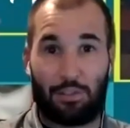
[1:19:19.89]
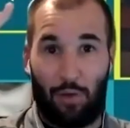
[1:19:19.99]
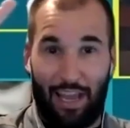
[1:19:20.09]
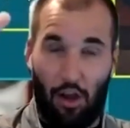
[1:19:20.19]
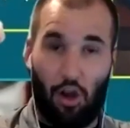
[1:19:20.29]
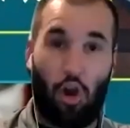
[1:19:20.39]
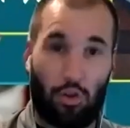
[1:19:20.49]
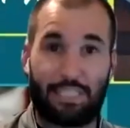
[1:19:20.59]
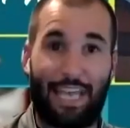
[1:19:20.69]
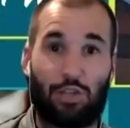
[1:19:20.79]
So I had a hard
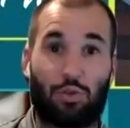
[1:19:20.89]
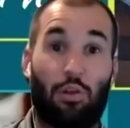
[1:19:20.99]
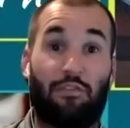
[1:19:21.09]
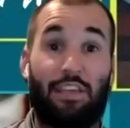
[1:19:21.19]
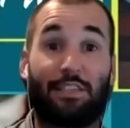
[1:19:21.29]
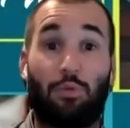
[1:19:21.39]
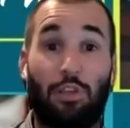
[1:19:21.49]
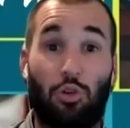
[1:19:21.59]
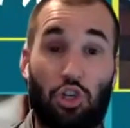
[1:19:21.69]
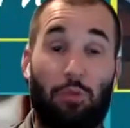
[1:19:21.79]
schedule of this is when
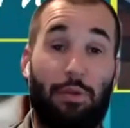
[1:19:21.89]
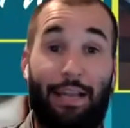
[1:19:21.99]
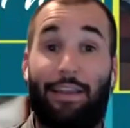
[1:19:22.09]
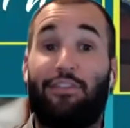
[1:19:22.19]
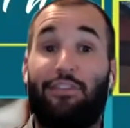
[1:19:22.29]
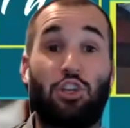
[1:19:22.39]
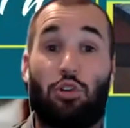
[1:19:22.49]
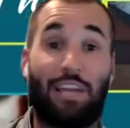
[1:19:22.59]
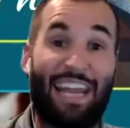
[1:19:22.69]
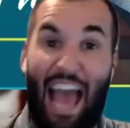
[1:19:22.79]
you should be done. Now, if they
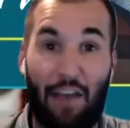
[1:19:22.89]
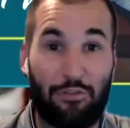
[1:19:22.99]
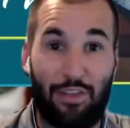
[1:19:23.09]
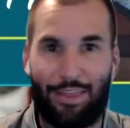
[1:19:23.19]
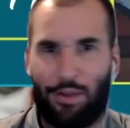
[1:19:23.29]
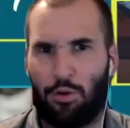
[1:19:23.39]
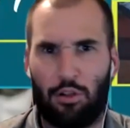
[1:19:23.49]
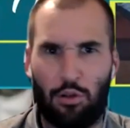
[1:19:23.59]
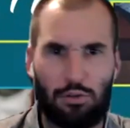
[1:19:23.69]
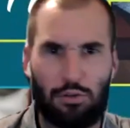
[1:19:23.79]
turned it in after that, they weren't
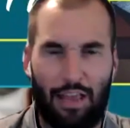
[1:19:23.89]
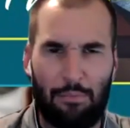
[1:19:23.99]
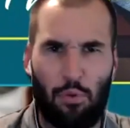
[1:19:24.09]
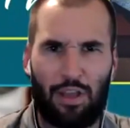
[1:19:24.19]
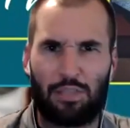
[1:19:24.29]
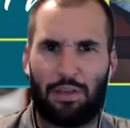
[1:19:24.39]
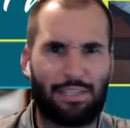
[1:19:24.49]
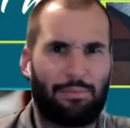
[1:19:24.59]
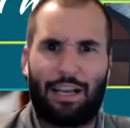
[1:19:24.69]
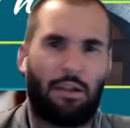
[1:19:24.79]
losing late points because
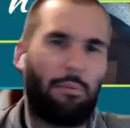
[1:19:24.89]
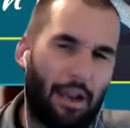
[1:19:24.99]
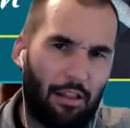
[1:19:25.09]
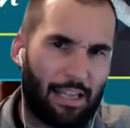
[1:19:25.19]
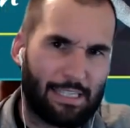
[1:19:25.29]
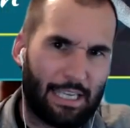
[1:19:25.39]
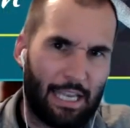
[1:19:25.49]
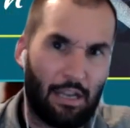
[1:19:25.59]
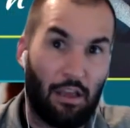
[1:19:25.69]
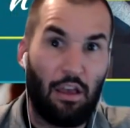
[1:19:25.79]
I'm not going to penalize a
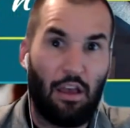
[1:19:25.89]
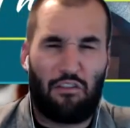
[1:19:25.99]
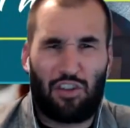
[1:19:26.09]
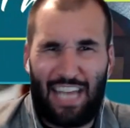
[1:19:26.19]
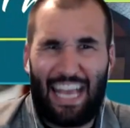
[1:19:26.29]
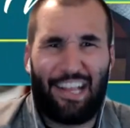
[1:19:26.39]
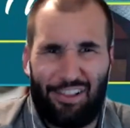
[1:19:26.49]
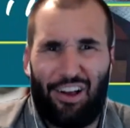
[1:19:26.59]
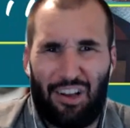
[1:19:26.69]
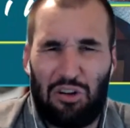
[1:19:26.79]
kid for taking
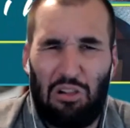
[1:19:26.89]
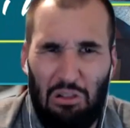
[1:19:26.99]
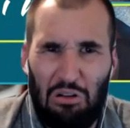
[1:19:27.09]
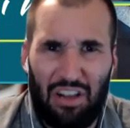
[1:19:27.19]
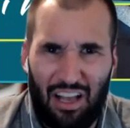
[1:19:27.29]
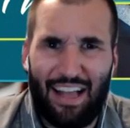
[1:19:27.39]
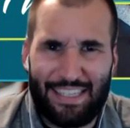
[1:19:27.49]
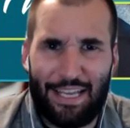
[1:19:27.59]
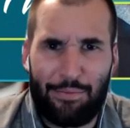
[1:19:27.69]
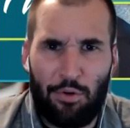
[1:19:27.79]
longer to learn a
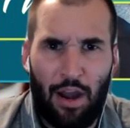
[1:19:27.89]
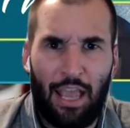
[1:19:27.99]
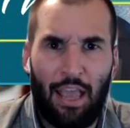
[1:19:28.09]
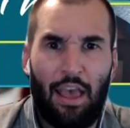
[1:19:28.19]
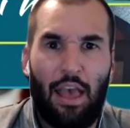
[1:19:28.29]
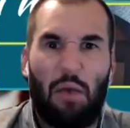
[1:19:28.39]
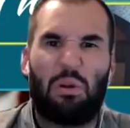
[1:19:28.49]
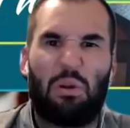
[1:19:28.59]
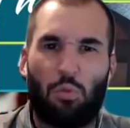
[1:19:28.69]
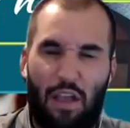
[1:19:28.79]
concept, right? But it
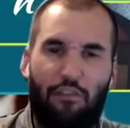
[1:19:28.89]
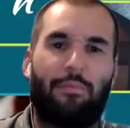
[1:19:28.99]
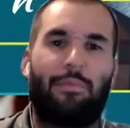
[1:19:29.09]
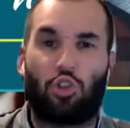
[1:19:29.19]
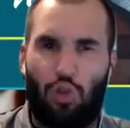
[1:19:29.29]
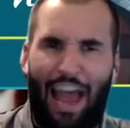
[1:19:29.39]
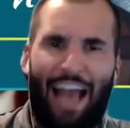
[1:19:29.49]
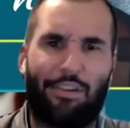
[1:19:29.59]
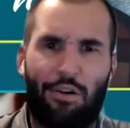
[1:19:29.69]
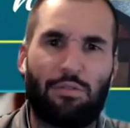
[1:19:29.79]
was a way for them to
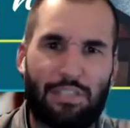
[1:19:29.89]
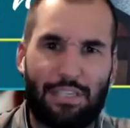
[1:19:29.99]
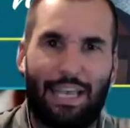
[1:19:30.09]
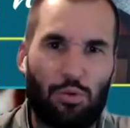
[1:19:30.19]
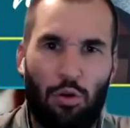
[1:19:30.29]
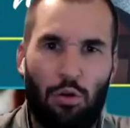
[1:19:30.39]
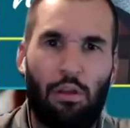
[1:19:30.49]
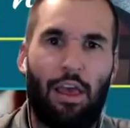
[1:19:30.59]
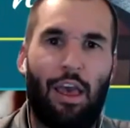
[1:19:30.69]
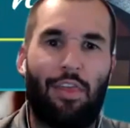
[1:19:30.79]
track their own schedule.
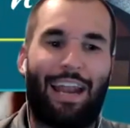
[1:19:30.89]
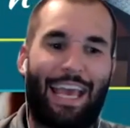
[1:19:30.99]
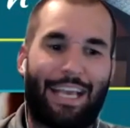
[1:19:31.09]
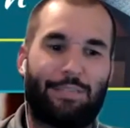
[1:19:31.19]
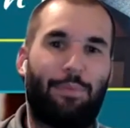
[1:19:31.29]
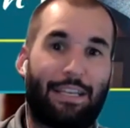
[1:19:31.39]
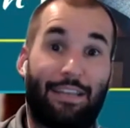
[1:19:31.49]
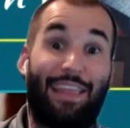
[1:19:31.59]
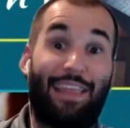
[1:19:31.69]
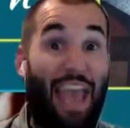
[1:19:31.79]
And I expected
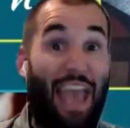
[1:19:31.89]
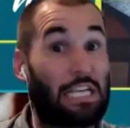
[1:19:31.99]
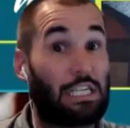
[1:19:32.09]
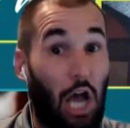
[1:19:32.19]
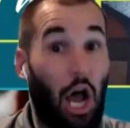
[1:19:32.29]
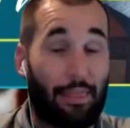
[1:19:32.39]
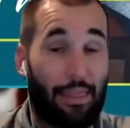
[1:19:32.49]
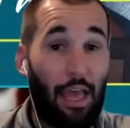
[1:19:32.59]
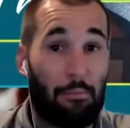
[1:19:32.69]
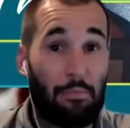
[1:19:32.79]
them and taught
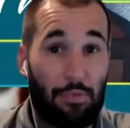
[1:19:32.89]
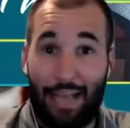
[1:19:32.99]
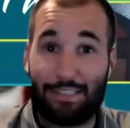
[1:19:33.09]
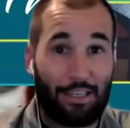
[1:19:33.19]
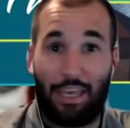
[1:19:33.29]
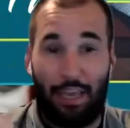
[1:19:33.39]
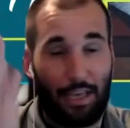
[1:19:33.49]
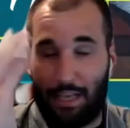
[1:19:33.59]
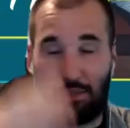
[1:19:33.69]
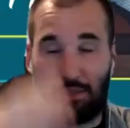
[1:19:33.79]
them. That's the key.
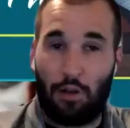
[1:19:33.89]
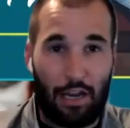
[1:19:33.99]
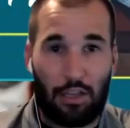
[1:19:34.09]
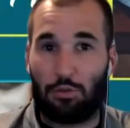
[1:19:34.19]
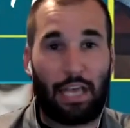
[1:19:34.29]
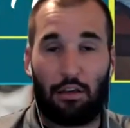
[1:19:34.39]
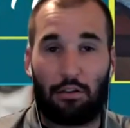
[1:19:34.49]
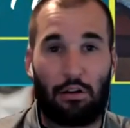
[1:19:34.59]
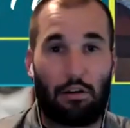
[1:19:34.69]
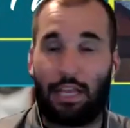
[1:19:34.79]
Kids don't know how to use
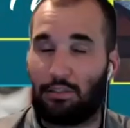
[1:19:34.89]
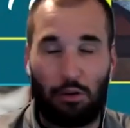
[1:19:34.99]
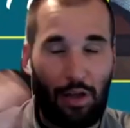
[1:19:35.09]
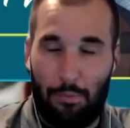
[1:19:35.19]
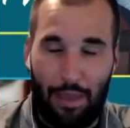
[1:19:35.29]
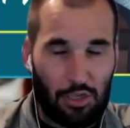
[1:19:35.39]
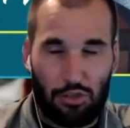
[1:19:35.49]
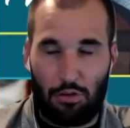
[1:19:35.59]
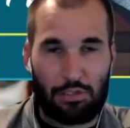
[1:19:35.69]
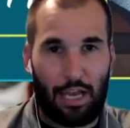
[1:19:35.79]
calendar. Kids don't know how to manage
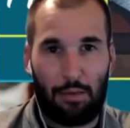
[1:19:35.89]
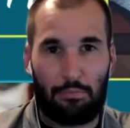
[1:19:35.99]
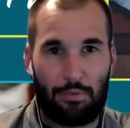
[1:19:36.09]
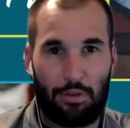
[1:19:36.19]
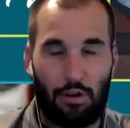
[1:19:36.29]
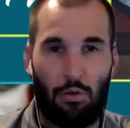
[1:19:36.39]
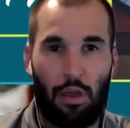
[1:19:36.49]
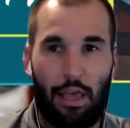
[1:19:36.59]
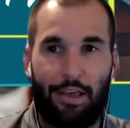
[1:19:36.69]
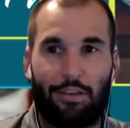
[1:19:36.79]
Agreed. their own time, you know?
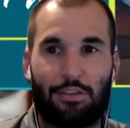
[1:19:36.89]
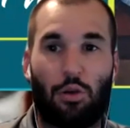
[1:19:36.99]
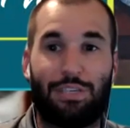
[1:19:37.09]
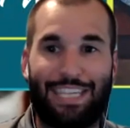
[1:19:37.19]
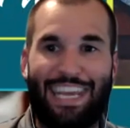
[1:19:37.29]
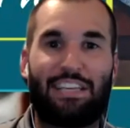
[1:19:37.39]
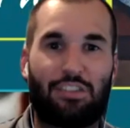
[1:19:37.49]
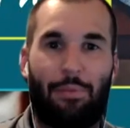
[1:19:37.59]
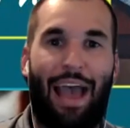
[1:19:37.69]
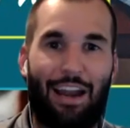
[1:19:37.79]
So teach
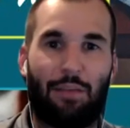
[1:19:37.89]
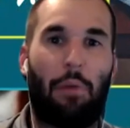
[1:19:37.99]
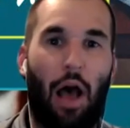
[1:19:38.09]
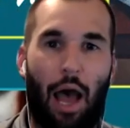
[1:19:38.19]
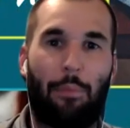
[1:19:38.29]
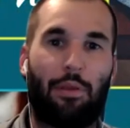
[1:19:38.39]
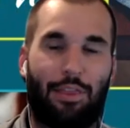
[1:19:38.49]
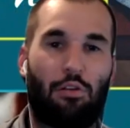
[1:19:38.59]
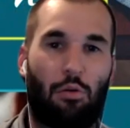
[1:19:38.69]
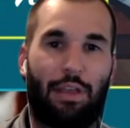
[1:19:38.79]
them how to populate
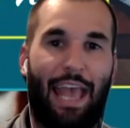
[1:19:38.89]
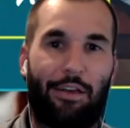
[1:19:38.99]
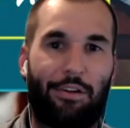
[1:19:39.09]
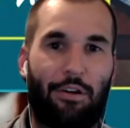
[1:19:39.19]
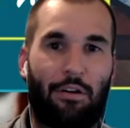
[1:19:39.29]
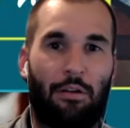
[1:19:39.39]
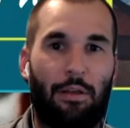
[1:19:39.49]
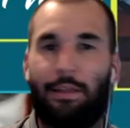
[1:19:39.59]
their own calendar.